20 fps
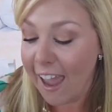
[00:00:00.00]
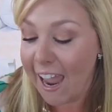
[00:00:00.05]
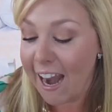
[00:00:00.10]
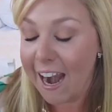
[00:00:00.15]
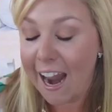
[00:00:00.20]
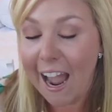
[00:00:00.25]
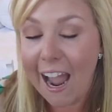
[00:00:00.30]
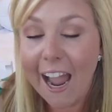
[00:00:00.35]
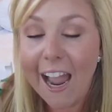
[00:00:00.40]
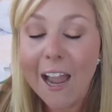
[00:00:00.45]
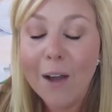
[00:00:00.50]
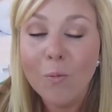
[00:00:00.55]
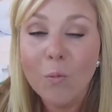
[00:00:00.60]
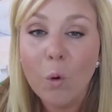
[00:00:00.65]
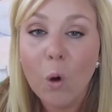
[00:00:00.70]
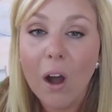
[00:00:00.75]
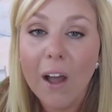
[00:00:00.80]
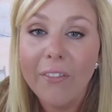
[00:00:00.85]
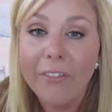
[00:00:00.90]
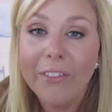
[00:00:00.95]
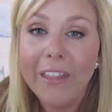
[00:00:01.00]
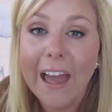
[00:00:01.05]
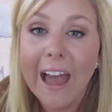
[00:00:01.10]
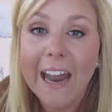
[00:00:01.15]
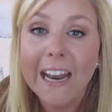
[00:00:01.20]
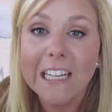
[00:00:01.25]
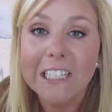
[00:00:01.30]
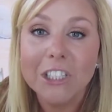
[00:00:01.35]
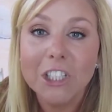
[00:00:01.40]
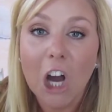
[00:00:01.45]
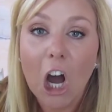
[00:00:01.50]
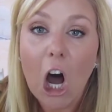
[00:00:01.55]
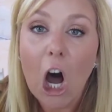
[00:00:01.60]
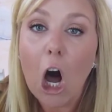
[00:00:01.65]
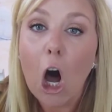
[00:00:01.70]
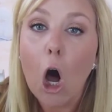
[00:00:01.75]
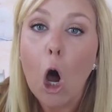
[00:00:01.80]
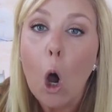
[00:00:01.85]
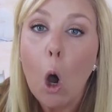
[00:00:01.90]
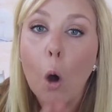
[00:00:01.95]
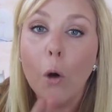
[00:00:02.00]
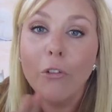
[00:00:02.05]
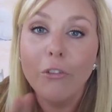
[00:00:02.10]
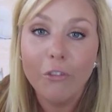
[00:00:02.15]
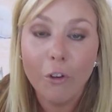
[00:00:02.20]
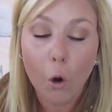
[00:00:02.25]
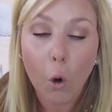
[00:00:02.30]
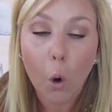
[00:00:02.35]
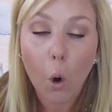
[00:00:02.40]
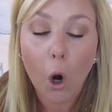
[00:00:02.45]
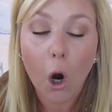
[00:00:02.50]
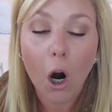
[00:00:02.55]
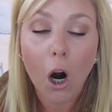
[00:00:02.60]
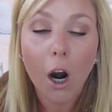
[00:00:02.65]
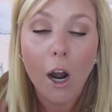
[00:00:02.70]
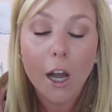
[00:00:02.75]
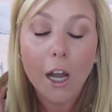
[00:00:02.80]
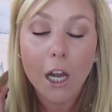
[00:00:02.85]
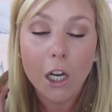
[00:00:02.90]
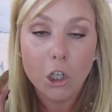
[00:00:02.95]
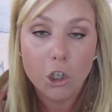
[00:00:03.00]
and I am one that is all for a